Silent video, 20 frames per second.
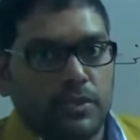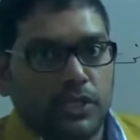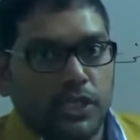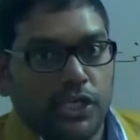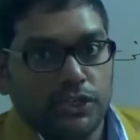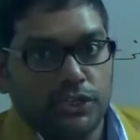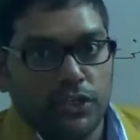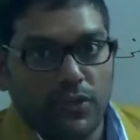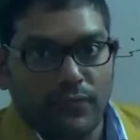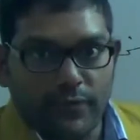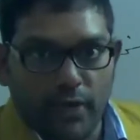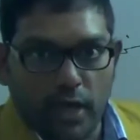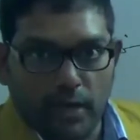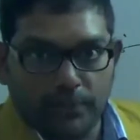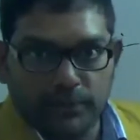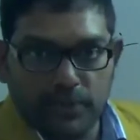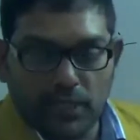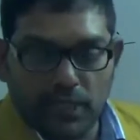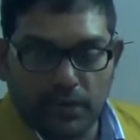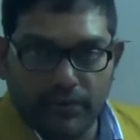So we
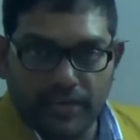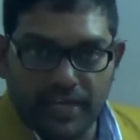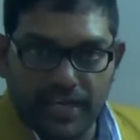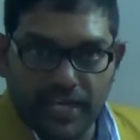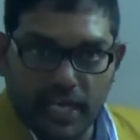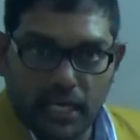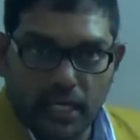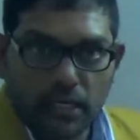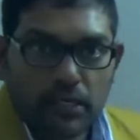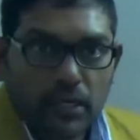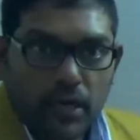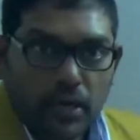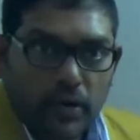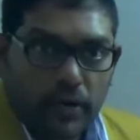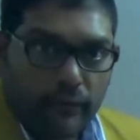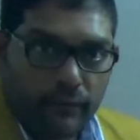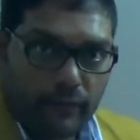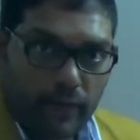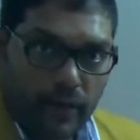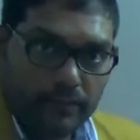observed here,
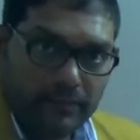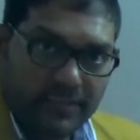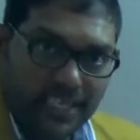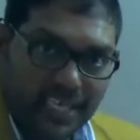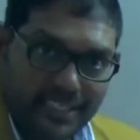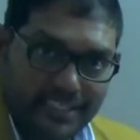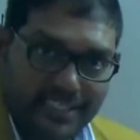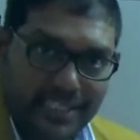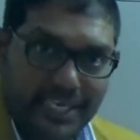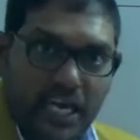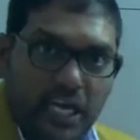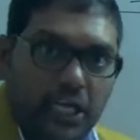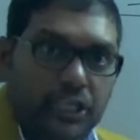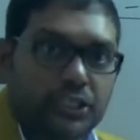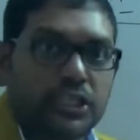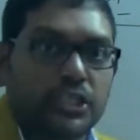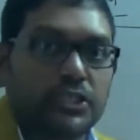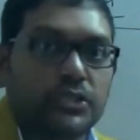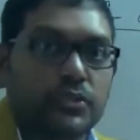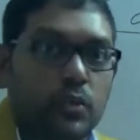from these
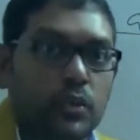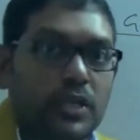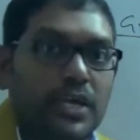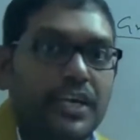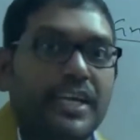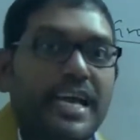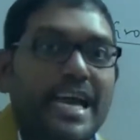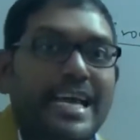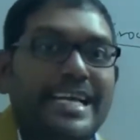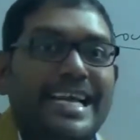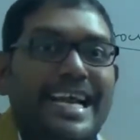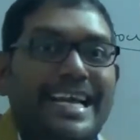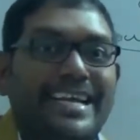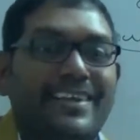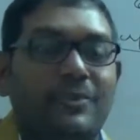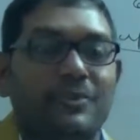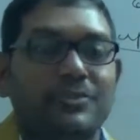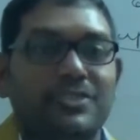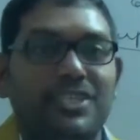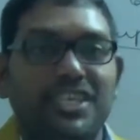reactions only
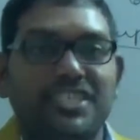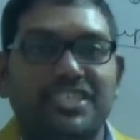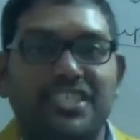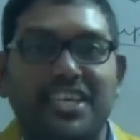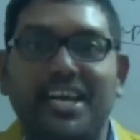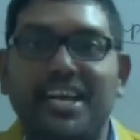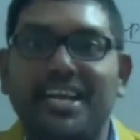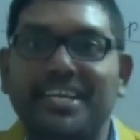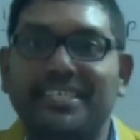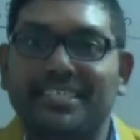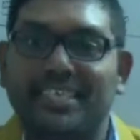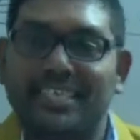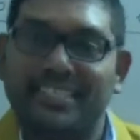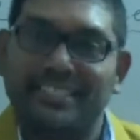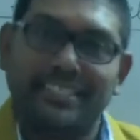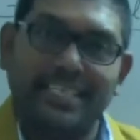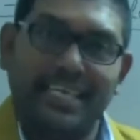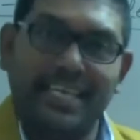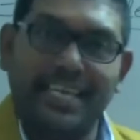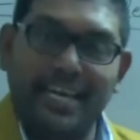dinitrogen is
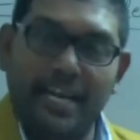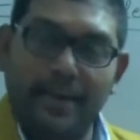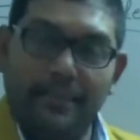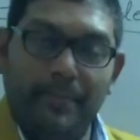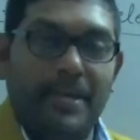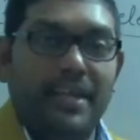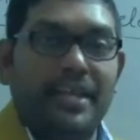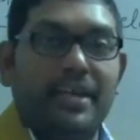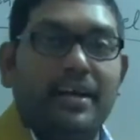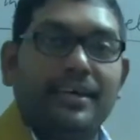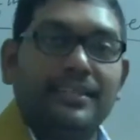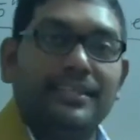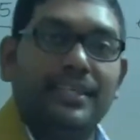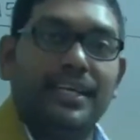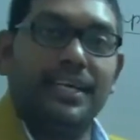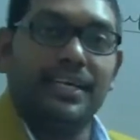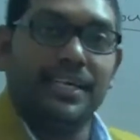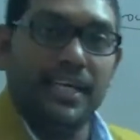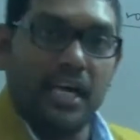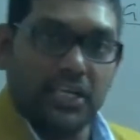releases, in remaining
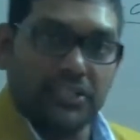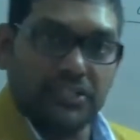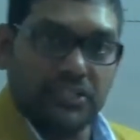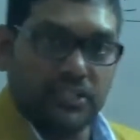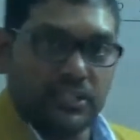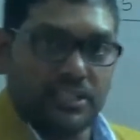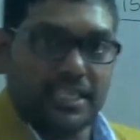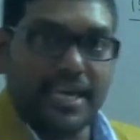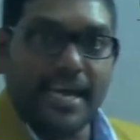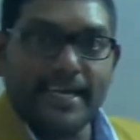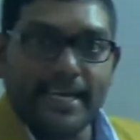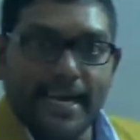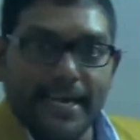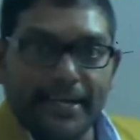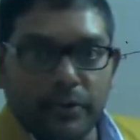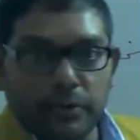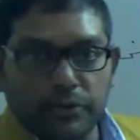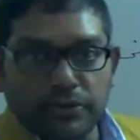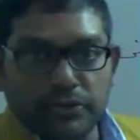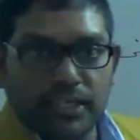other reactions
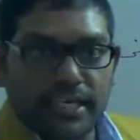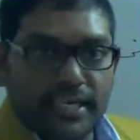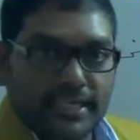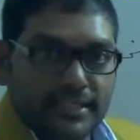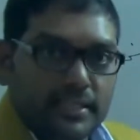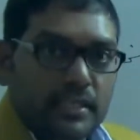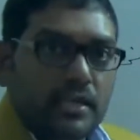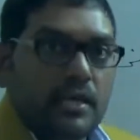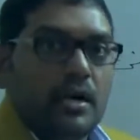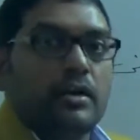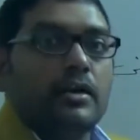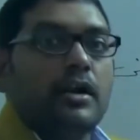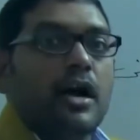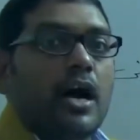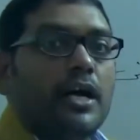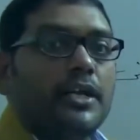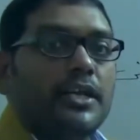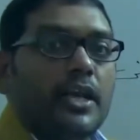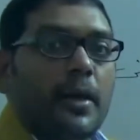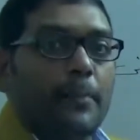dinitrogen is
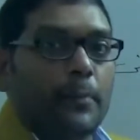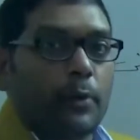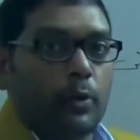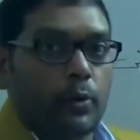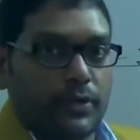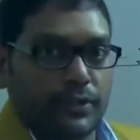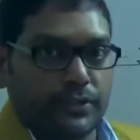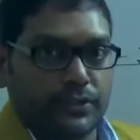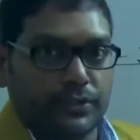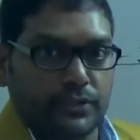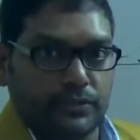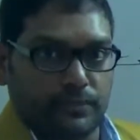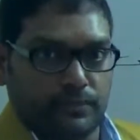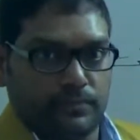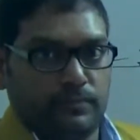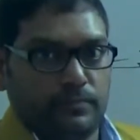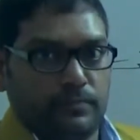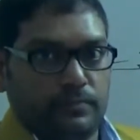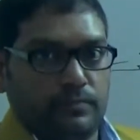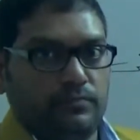not a product.
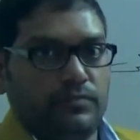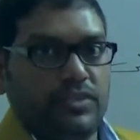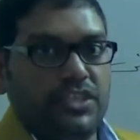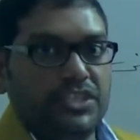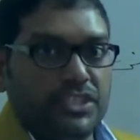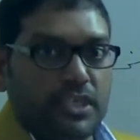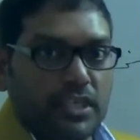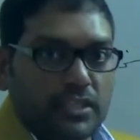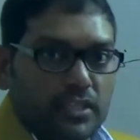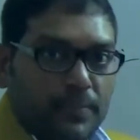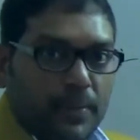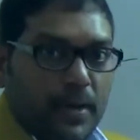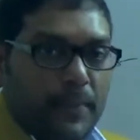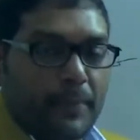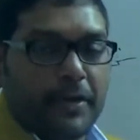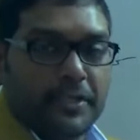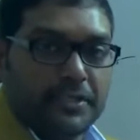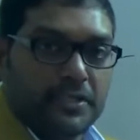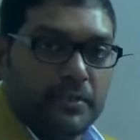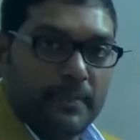These are the
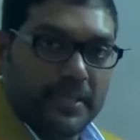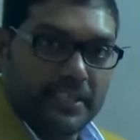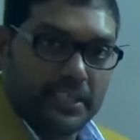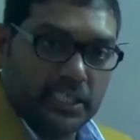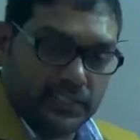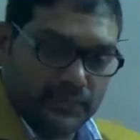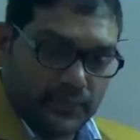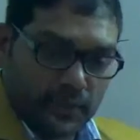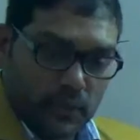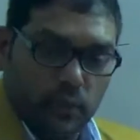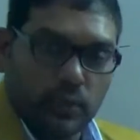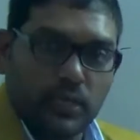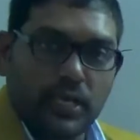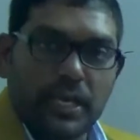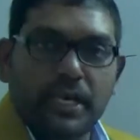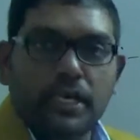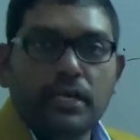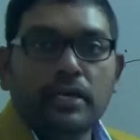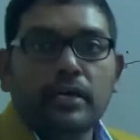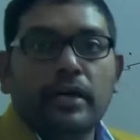preparation methods for
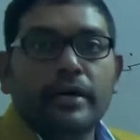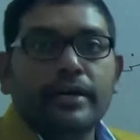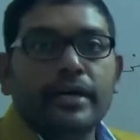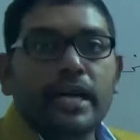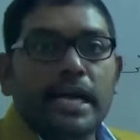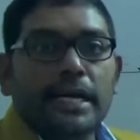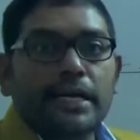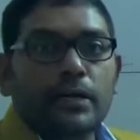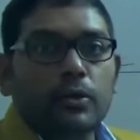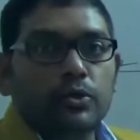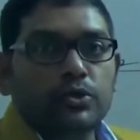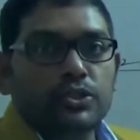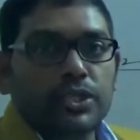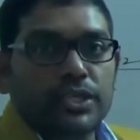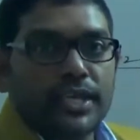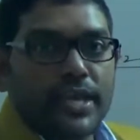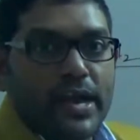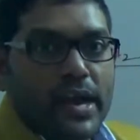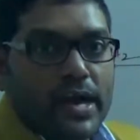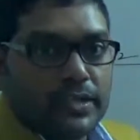only nitrogen
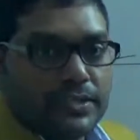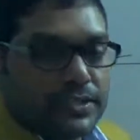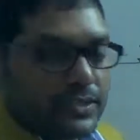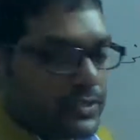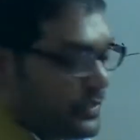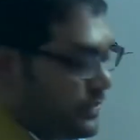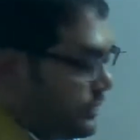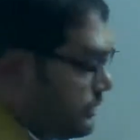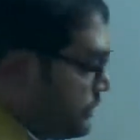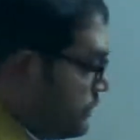gas.